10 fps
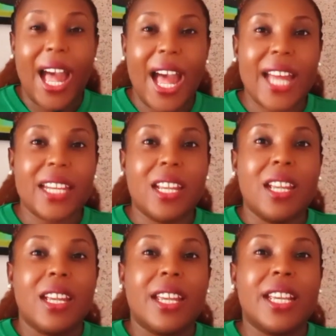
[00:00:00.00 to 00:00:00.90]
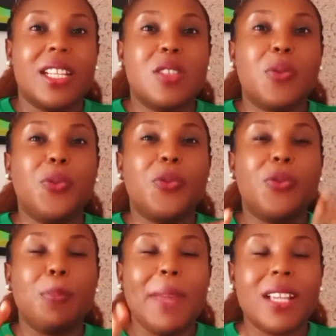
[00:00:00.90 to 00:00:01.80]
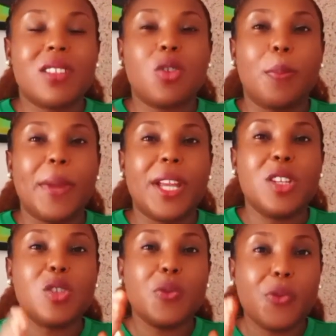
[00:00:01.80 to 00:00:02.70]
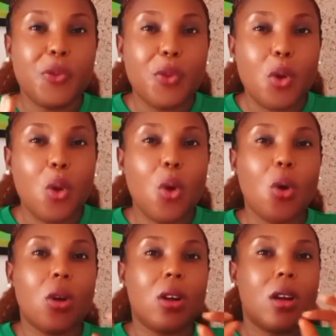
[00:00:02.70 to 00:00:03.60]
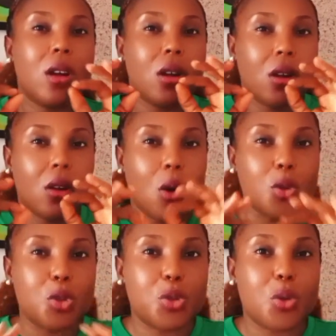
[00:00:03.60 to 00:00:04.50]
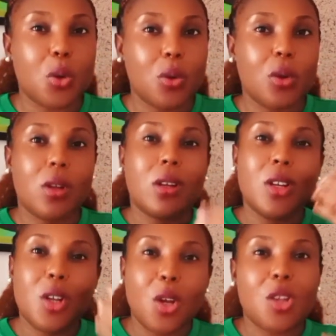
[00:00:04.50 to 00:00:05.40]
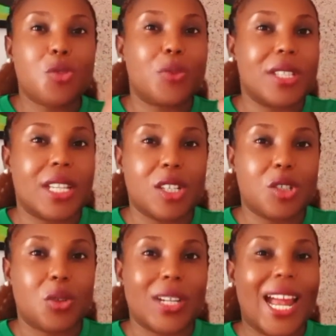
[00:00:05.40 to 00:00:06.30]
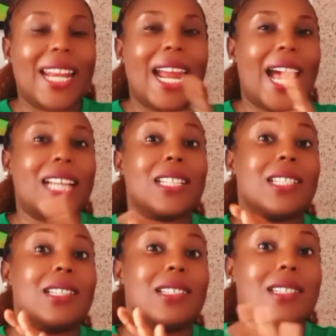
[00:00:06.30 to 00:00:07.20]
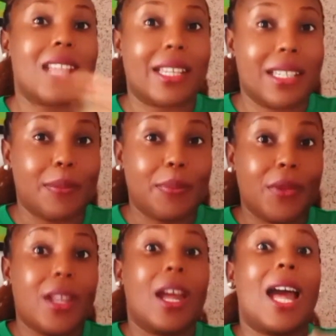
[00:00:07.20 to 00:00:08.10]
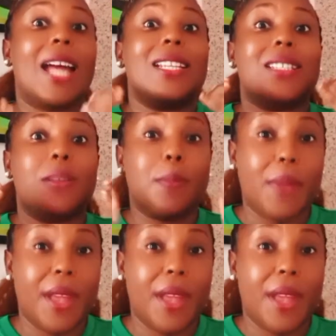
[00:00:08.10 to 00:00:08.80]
and it makes your paint flow control, gloss retention, and anti-sagging, and is the